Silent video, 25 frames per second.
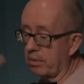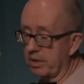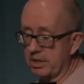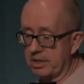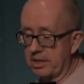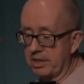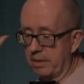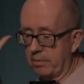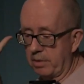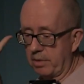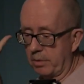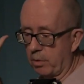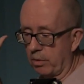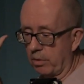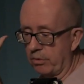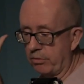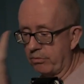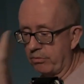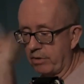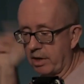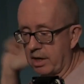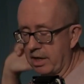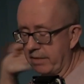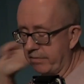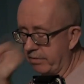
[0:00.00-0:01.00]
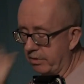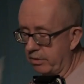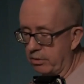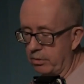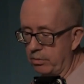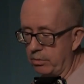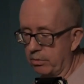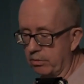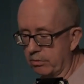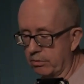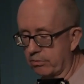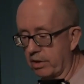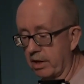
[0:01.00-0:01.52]
want to stick with OneDrive and
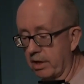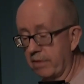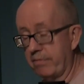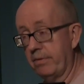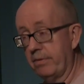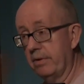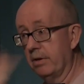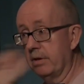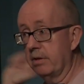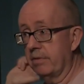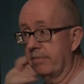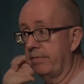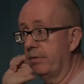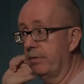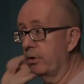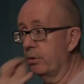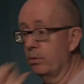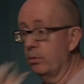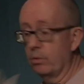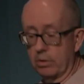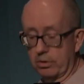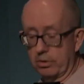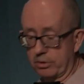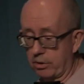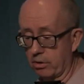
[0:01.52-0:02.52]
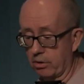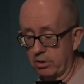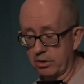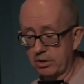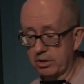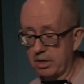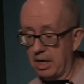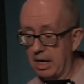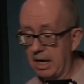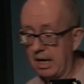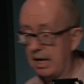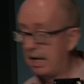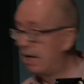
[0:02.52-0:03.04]
Google Drive for Google
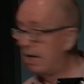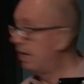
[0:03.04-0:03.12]
Docs.